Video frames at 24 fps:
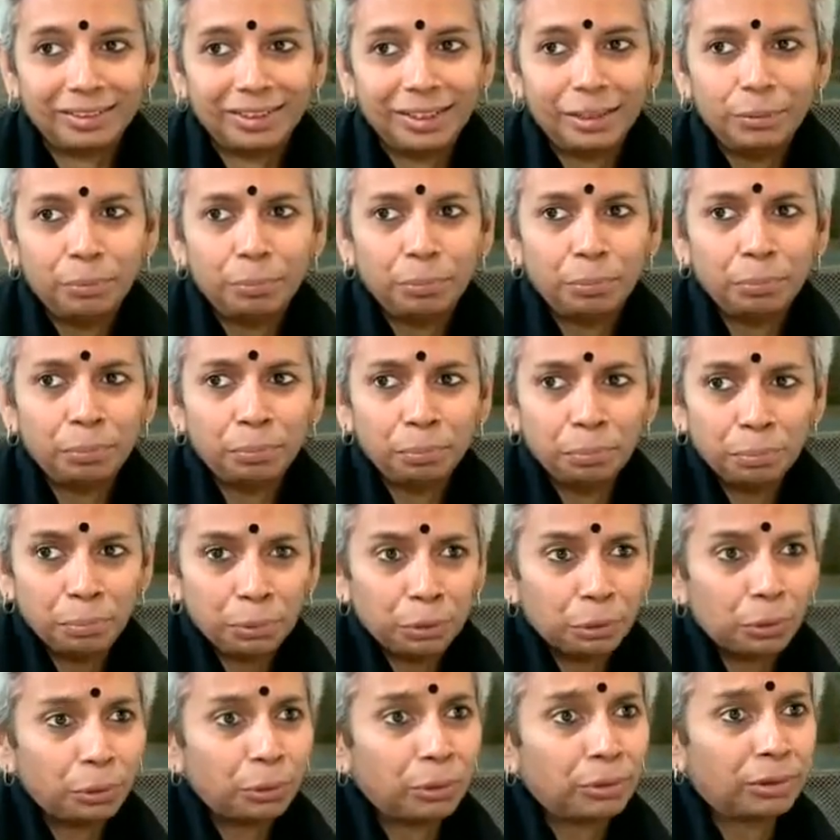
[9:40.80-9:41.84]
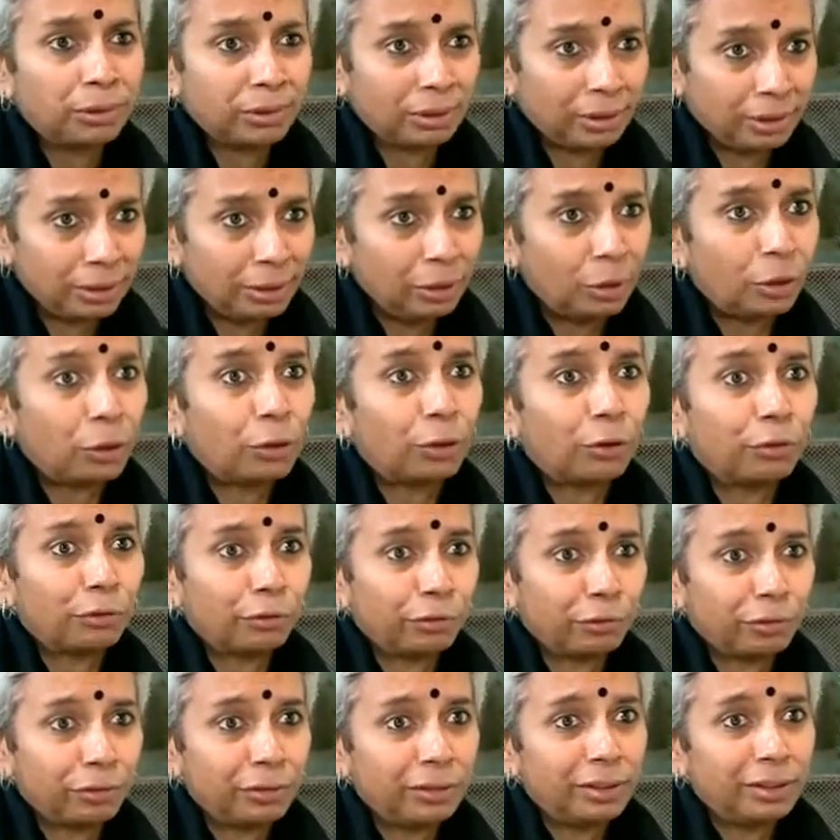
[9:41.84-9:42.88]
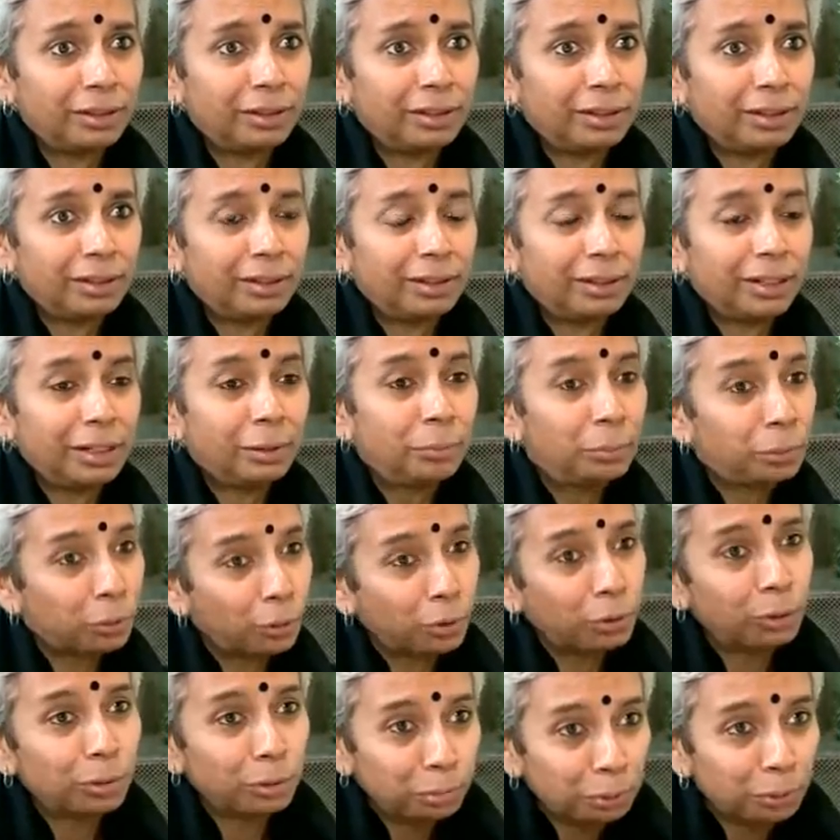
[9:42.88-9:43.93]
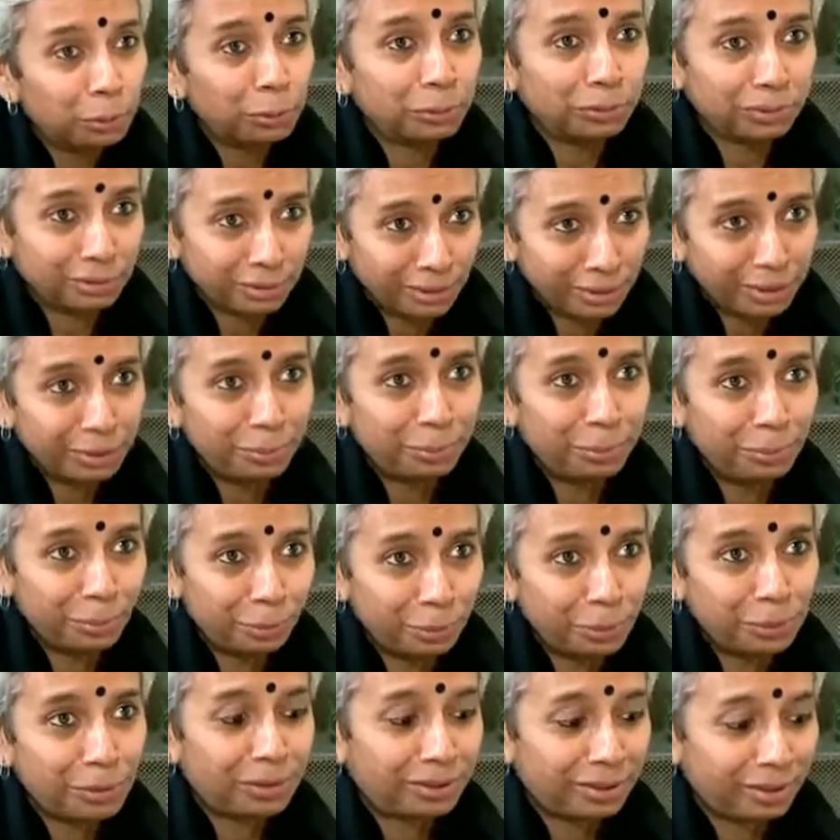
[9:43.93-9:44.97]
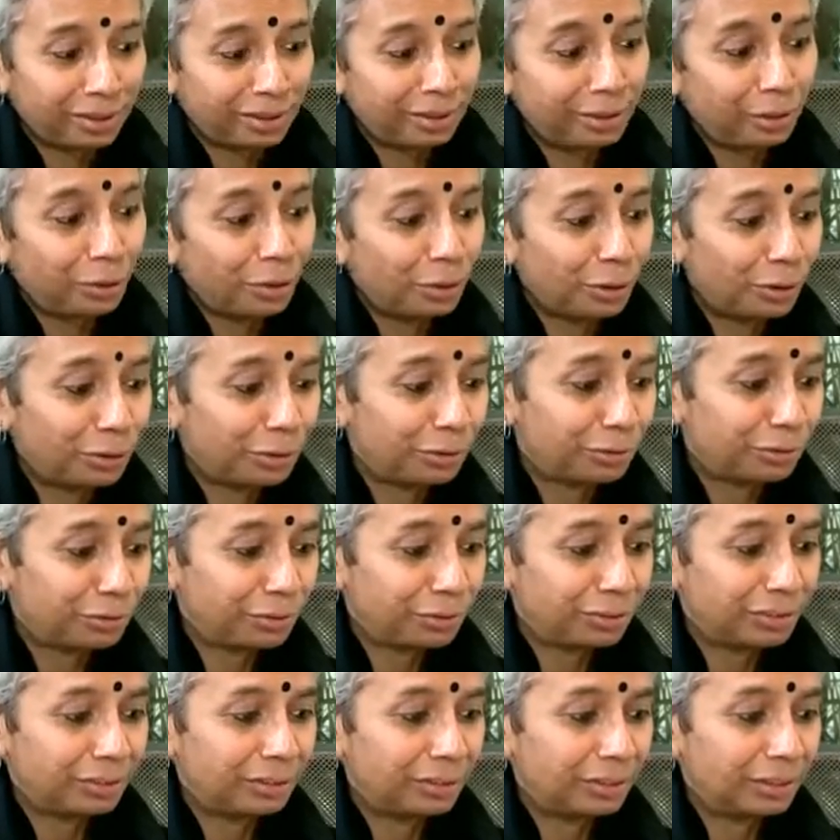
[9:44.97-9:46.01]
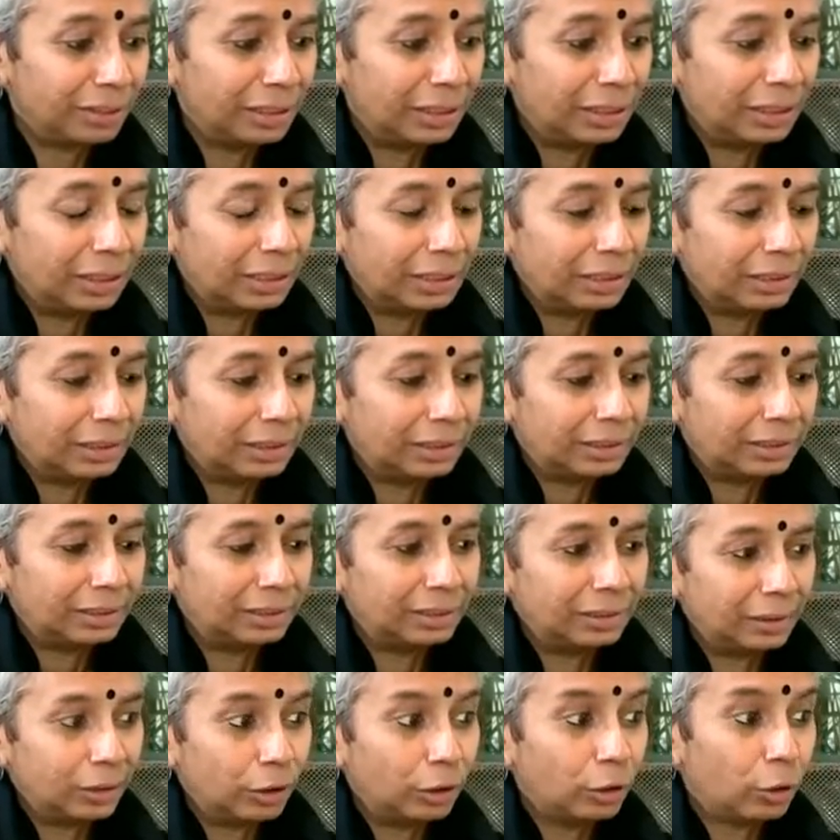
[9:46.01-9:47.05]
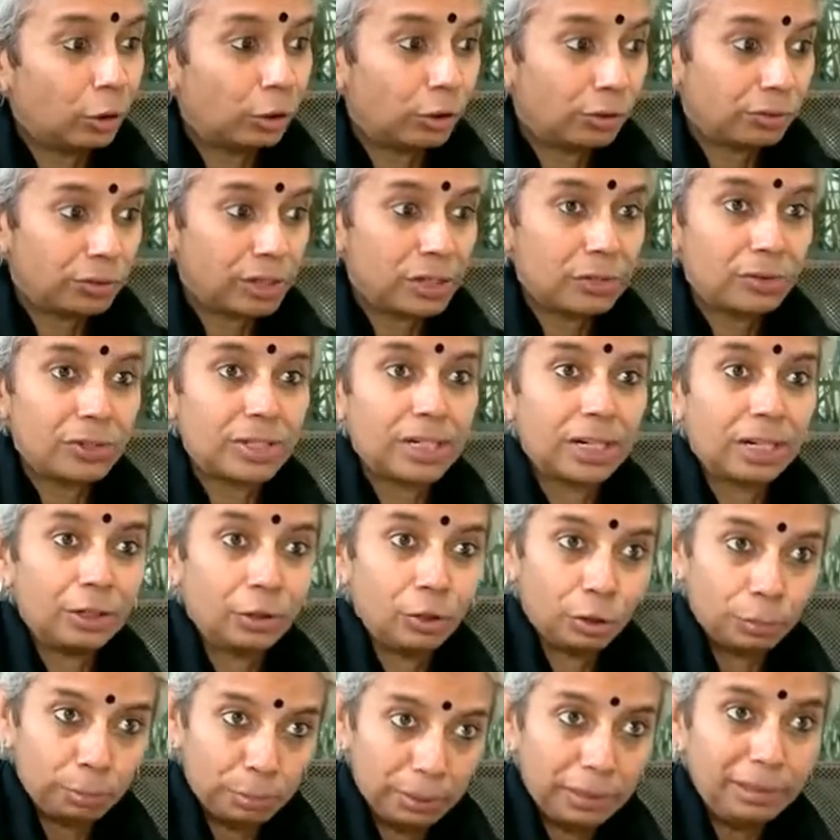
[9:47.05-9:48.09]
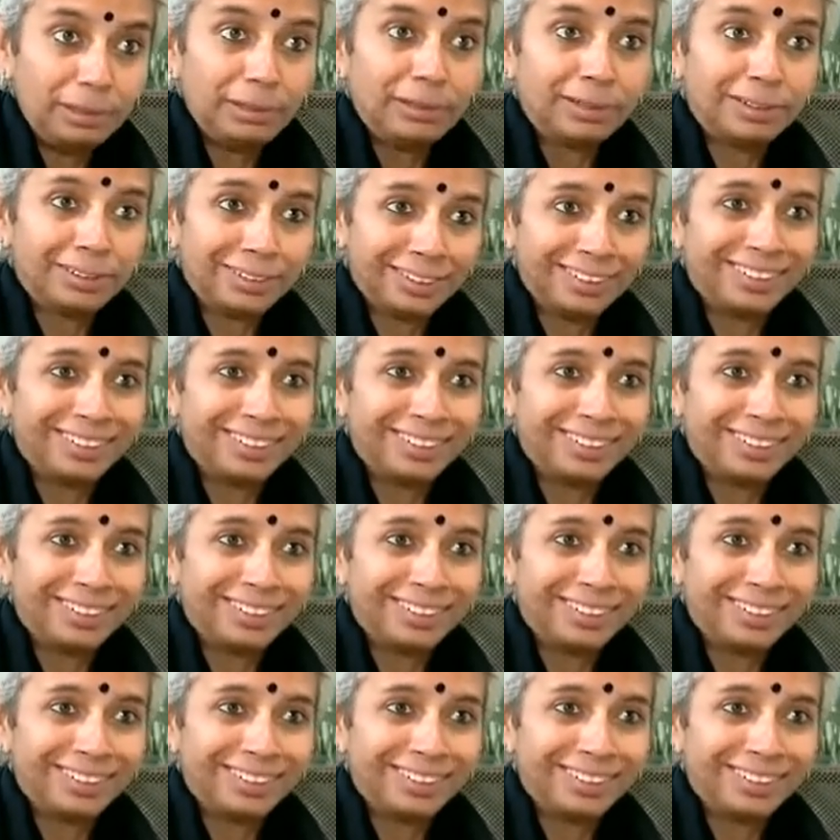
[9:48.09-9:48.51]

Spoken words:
it broke a lot of, it broke both, it broke a lot of things which had got built.